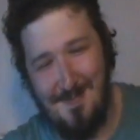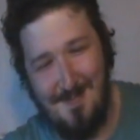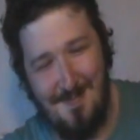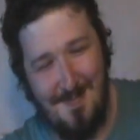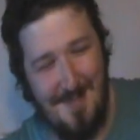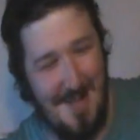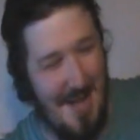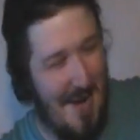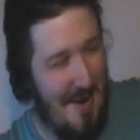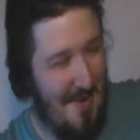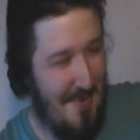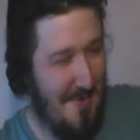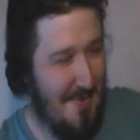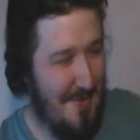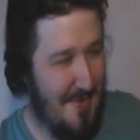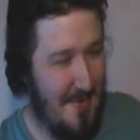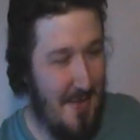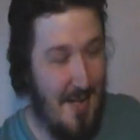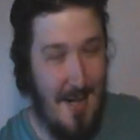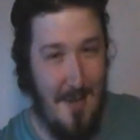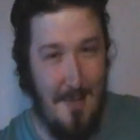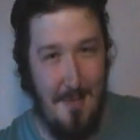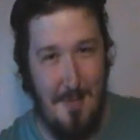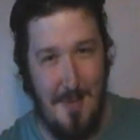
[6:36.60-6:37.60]
No.
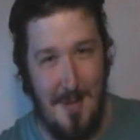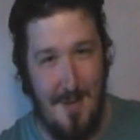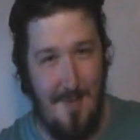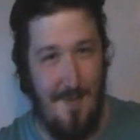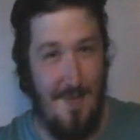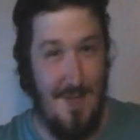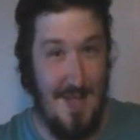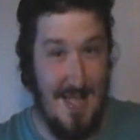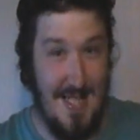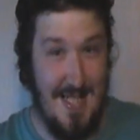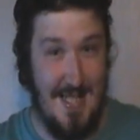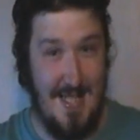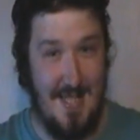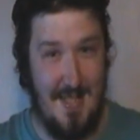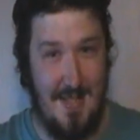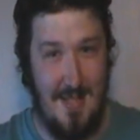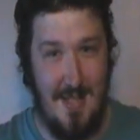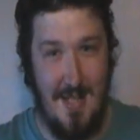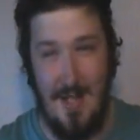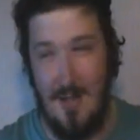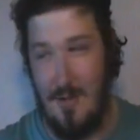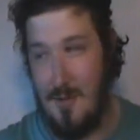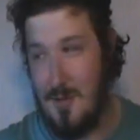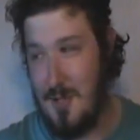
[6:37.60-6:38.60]
But for this,
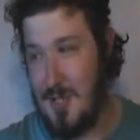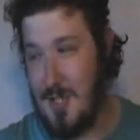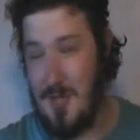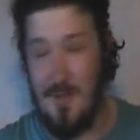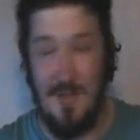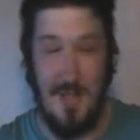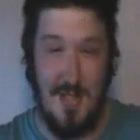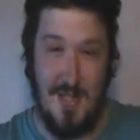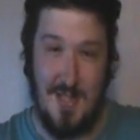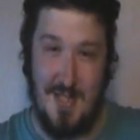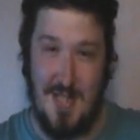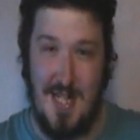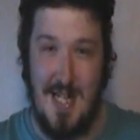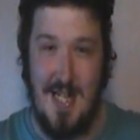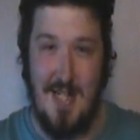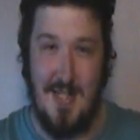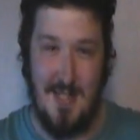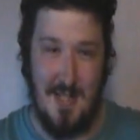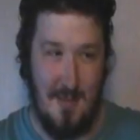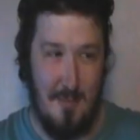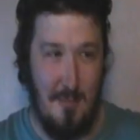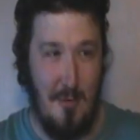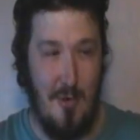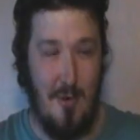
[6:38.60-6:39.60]
and also the
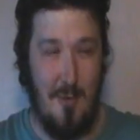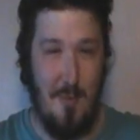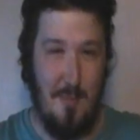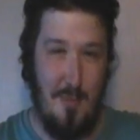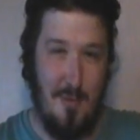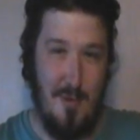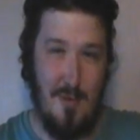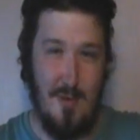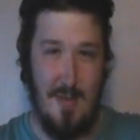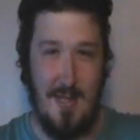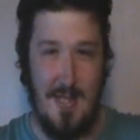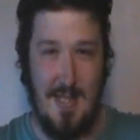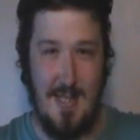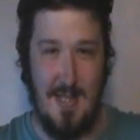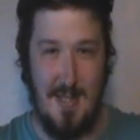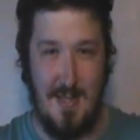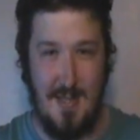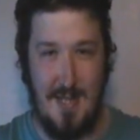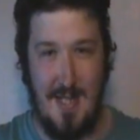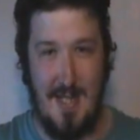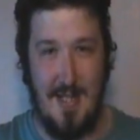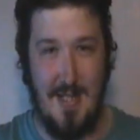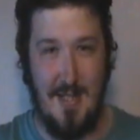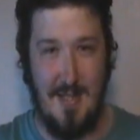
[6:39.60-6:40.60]
season, more importantly, the
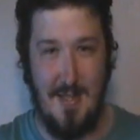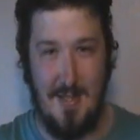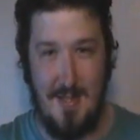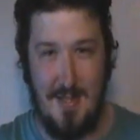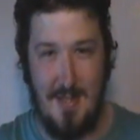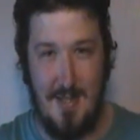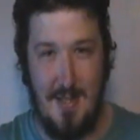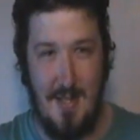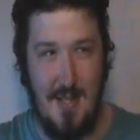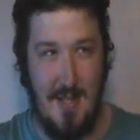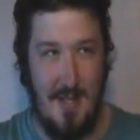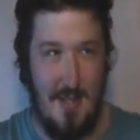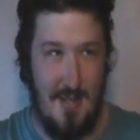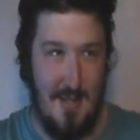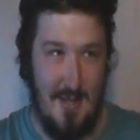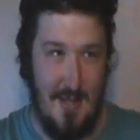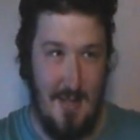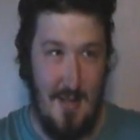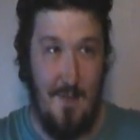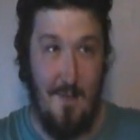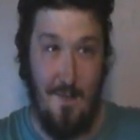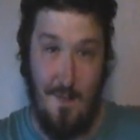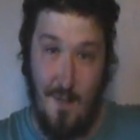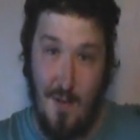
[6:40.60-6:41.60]

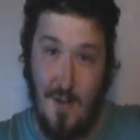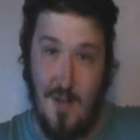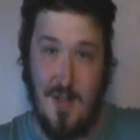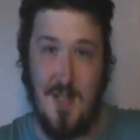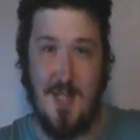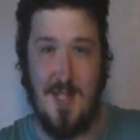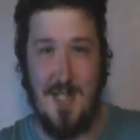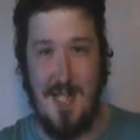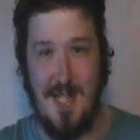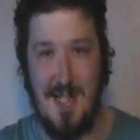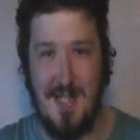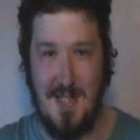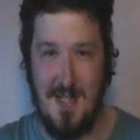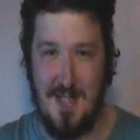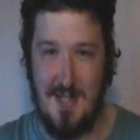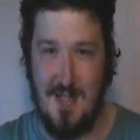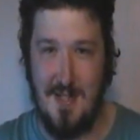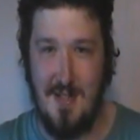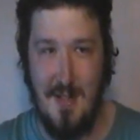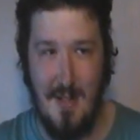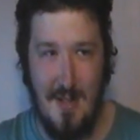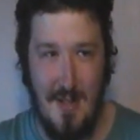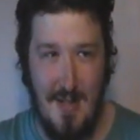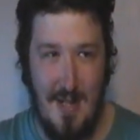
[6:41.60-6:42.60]
first
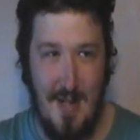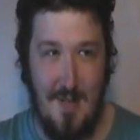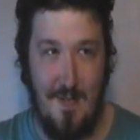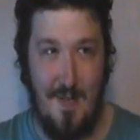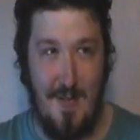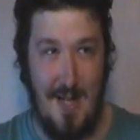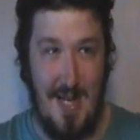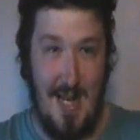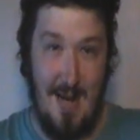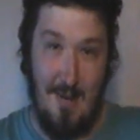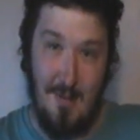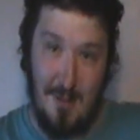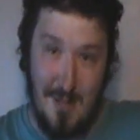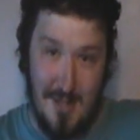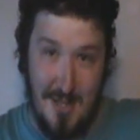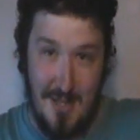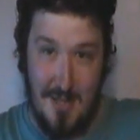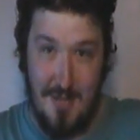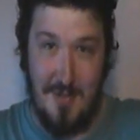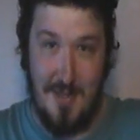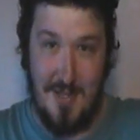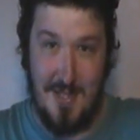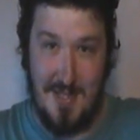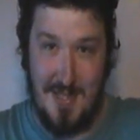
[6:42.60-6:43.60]
season, if I am going to
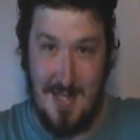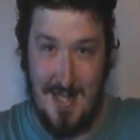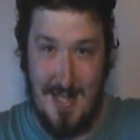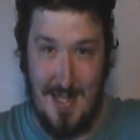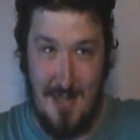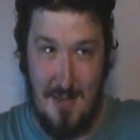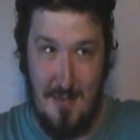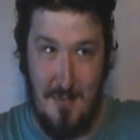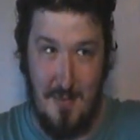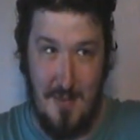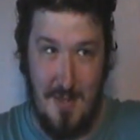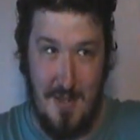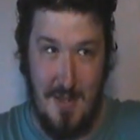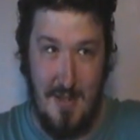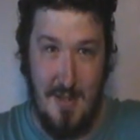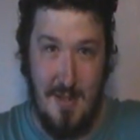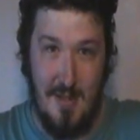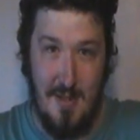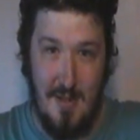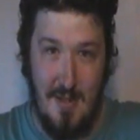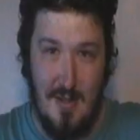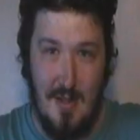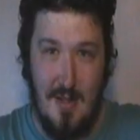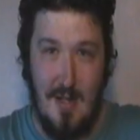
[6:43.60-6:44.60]
do a second one,
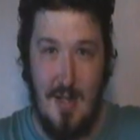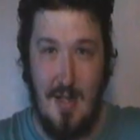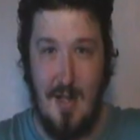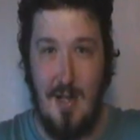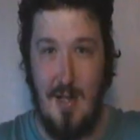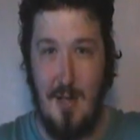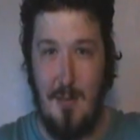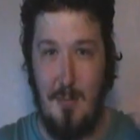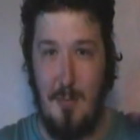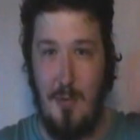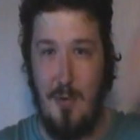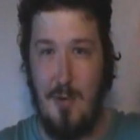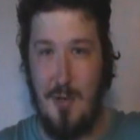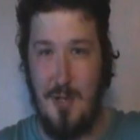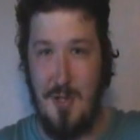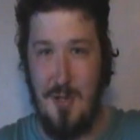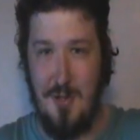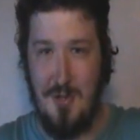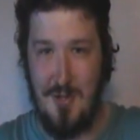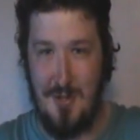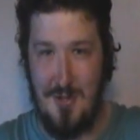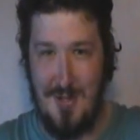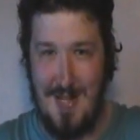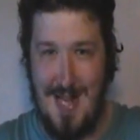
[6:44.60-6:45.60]
more
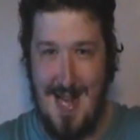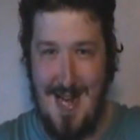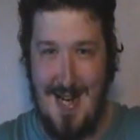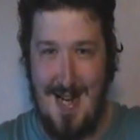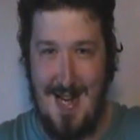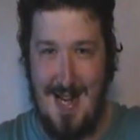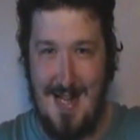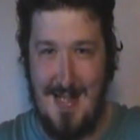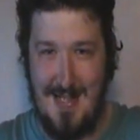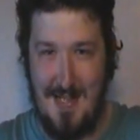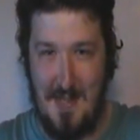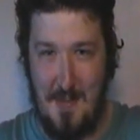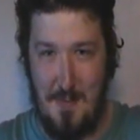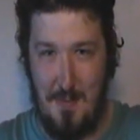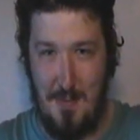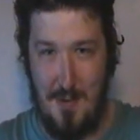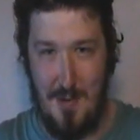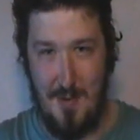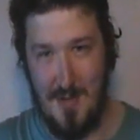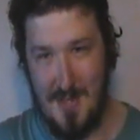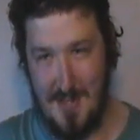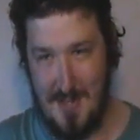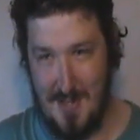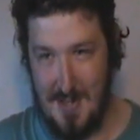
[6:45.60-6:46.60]
news on that as it
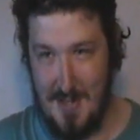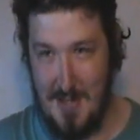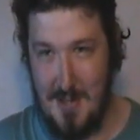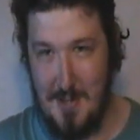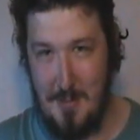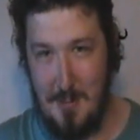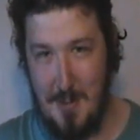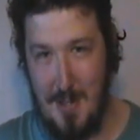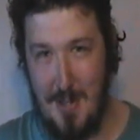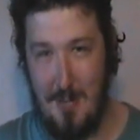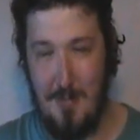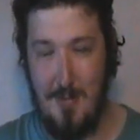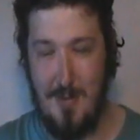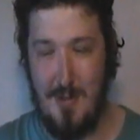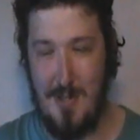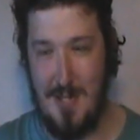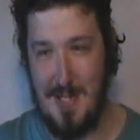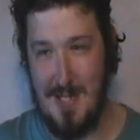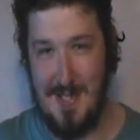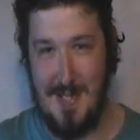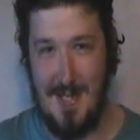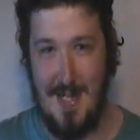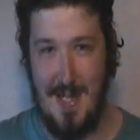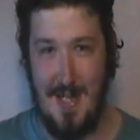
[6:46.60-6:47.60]
progresses, but I'm not
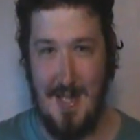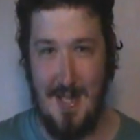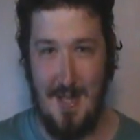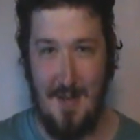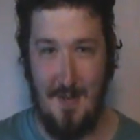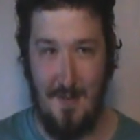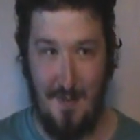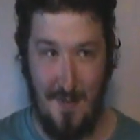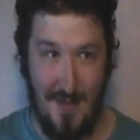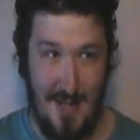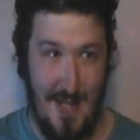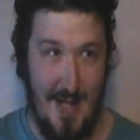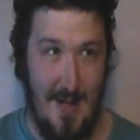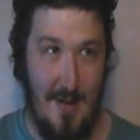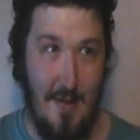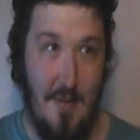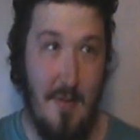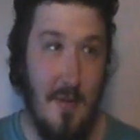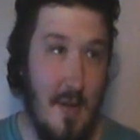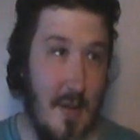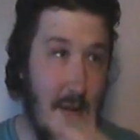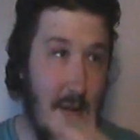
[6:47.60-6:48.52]
going to say anything for now,